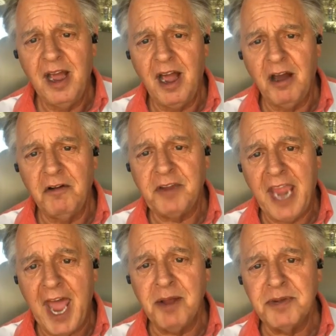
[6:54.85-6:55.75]
of
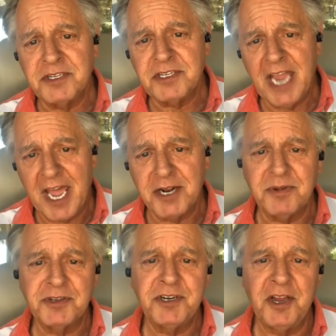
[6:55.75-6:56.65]
cannabis,
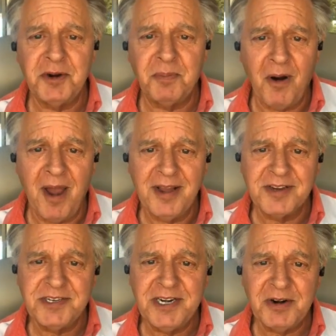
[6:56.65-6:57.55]
edibles, and other
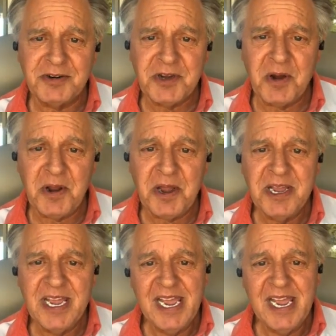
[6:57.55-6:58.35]
products in Arizona.